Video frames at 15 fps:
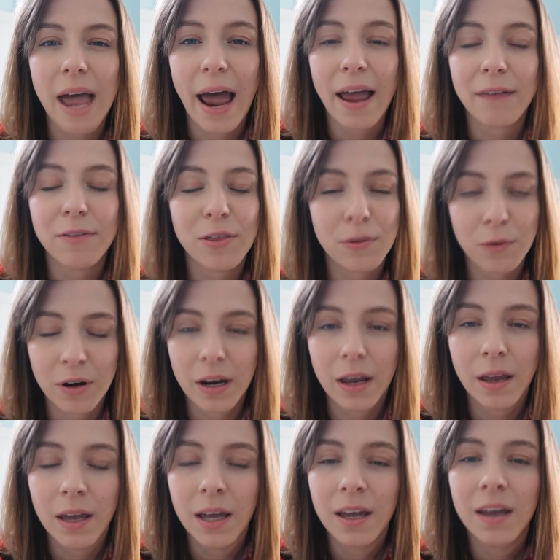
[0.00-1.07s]
I have
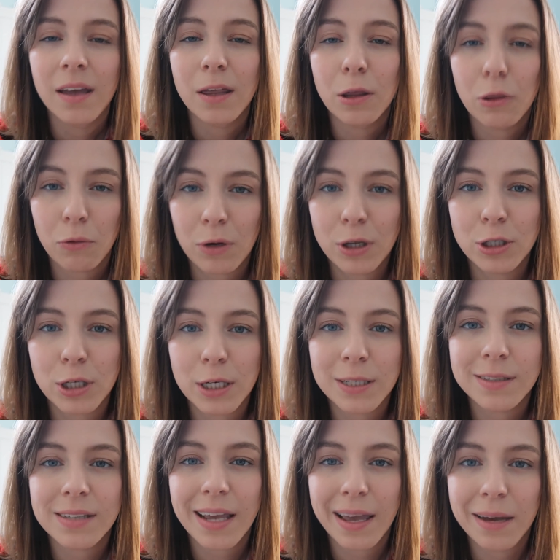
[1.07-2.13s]
three
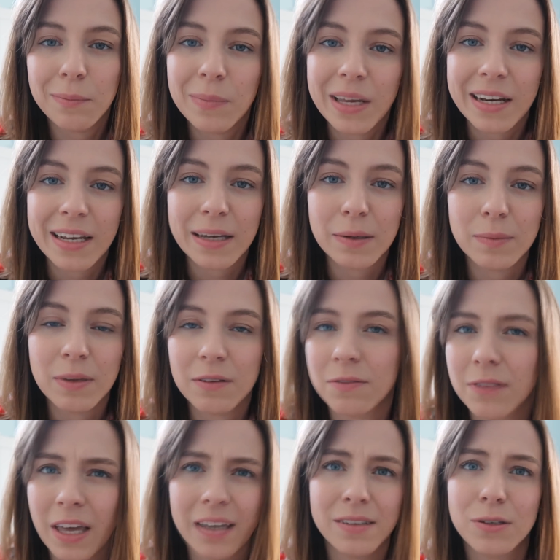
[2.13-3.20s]
shirts in a medium in
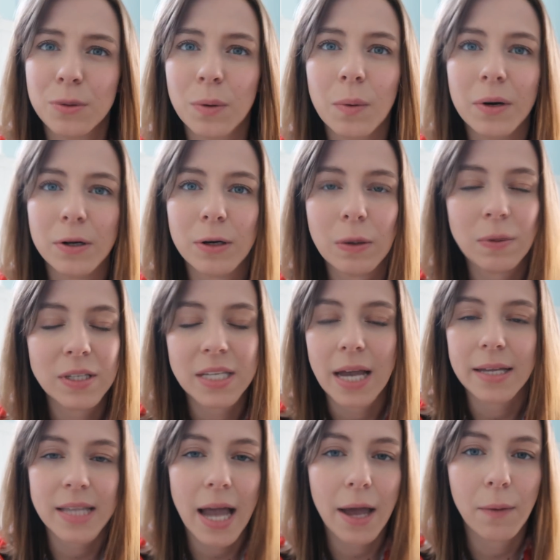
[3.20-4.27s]
case you were wondering what
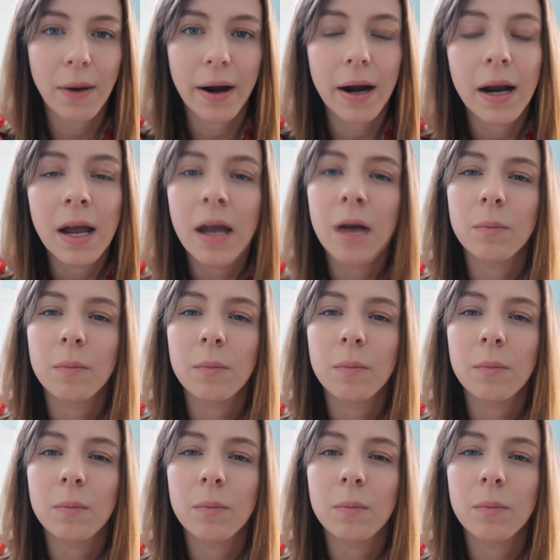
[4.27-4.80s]
size I wear,